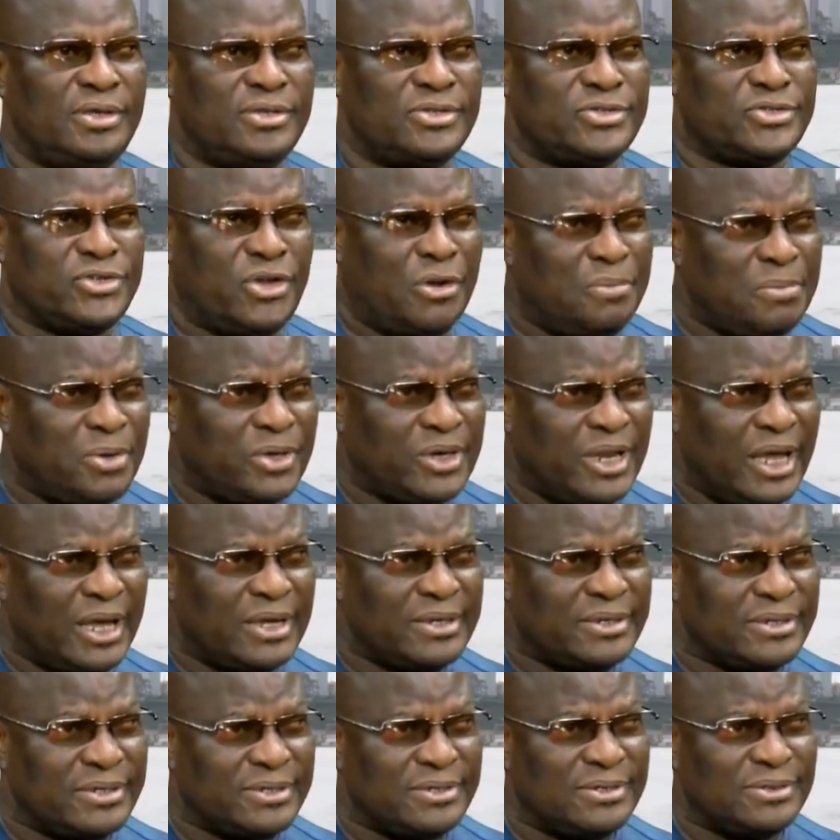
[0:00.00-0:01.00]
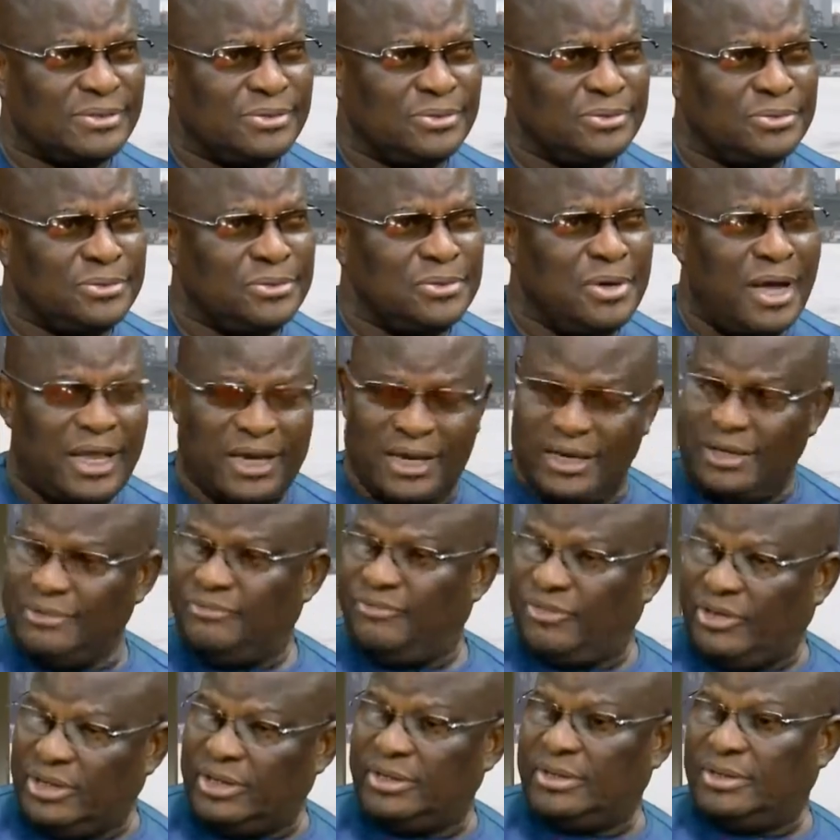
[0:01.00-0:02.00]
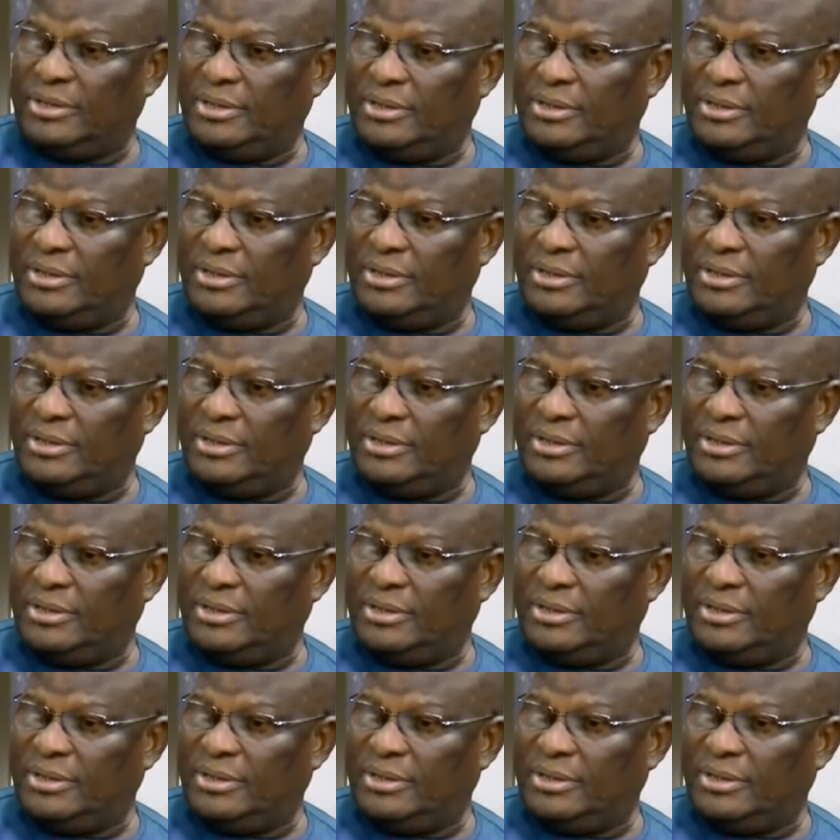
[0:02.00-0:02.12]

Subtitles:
Some others who are leaving